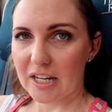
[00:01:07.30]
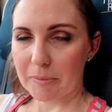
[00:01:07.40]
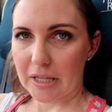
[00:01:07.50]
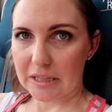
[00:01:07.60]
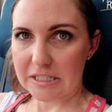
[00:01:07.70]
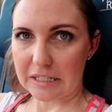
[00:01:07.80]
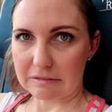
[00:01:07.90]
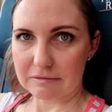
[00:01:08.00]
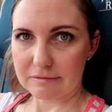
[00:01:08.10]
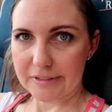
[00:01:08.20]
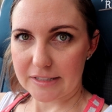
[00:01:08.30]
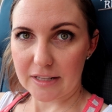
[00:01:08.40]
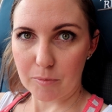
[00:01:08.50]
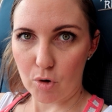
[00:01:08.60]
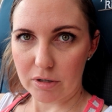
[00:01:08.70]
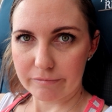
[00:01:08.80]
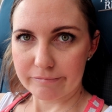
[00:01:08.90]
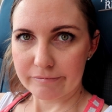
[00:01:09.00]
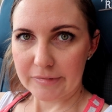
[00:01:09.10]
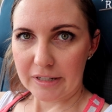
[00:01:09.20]
I can be like, listen, it's on the board.
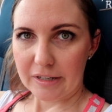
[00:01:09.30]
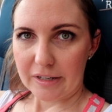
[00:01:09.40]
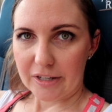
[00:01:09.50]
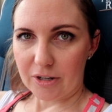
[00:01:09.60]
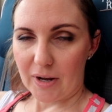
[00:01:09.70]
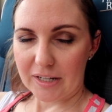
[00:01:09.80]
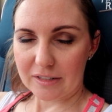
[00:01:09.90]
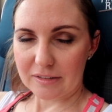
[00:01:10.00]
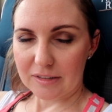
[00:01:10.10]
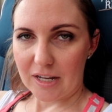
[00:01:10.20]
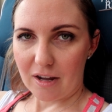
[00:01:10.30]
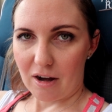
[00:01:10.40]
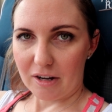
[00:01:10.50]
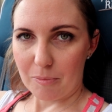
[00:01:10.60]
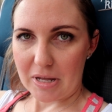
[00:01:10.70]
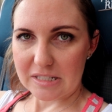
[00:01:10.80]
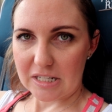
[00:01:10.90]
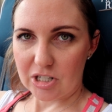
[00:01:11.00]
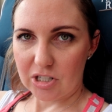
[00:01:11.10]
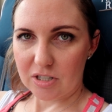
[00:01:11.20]
I can link our command
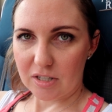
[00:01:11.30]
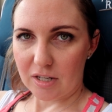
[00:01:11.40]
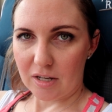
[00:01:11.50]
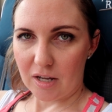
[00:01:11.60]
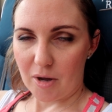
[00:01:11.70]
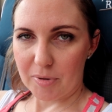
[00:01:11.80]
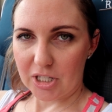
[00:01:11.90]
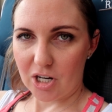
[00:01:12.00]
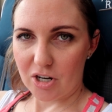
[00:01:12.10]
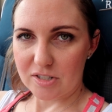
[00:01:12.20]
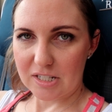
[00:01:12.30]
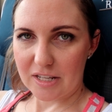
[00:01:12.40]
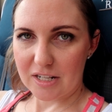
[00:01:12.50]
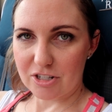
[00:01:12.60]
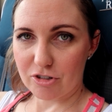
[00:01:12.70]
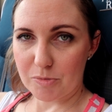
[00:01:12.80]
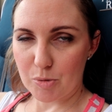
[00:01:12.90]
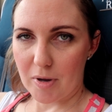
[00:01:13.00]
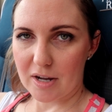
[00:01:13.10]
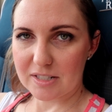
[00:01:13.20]
center up in the cards and in the
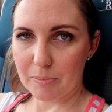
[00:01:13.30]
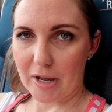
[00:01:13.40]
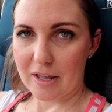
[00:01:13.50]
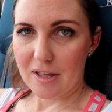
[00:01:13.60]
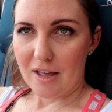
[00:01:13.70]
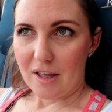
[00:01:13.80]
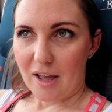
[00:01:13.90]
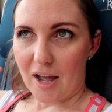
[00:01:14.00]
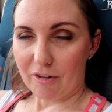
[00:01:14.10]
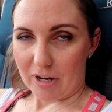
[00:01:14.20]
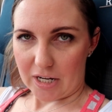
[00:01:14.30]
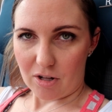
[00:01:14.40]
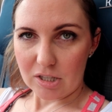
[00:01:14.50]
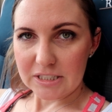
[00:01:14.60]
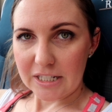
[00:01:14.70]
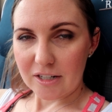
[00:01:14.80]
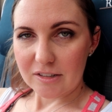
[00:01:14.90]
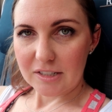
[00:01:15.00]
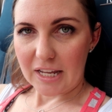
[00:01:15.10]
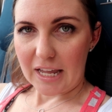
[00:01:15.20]
description box, but I write it all on
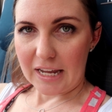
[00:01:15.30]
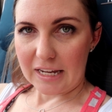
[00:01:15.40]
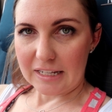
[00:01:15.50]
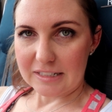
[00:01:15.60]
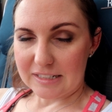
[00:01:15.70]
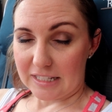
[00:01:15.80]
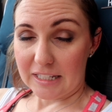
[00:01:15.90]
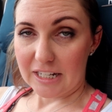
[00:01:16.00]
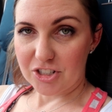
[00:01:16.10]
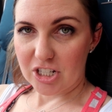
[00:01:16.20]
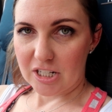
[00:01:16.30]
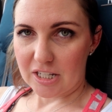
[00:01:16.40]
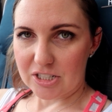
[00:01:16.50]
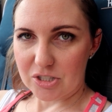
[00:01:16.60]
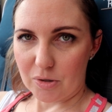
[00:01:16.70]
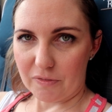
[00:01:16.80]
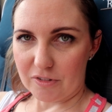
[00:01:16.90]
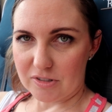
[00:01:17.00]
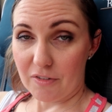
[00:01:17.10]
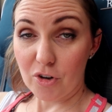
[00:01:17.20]
there, and it's in the kitchen, and so if
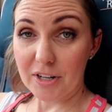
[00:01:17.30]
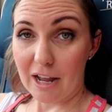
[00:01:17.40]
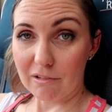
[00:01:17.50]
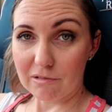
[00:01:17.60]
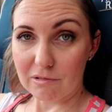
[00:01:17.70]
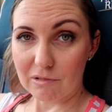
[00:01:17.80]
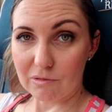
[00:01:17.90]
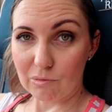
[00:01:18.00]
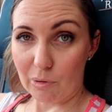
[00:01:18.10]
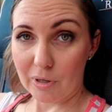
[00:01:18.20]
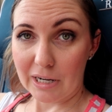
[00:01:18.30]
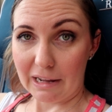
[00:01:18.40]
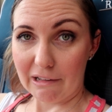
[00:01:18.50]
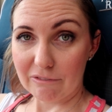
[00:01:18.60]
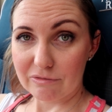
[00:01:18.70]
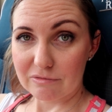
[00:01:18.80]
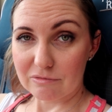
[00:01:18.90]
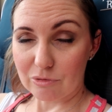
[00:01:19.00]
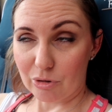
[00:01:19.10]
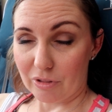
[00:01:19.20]
there's ever a doubt what we're gonna have,
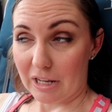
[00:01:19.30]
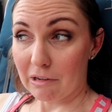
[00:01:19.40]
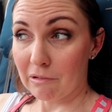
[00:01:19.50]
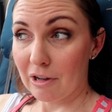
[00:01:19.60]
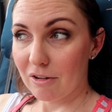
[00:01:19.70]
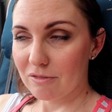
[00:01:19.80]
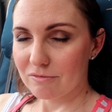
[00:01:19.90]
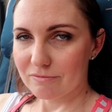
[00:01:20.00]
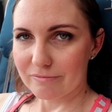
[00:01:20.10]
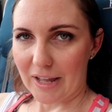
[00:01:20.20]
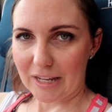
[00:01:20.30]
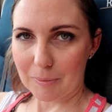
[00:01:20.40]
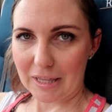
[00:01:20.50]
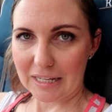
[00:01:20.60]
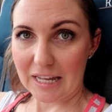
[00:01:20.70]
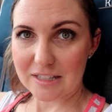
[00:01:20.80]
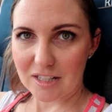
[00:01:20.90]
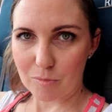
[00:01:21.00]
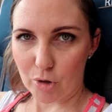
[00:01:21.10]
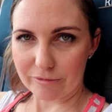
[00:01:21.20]
or they don't know, I can be like, it's
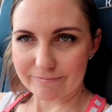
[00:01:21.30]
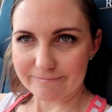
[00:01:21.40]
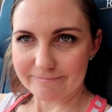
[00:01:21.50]
on the board.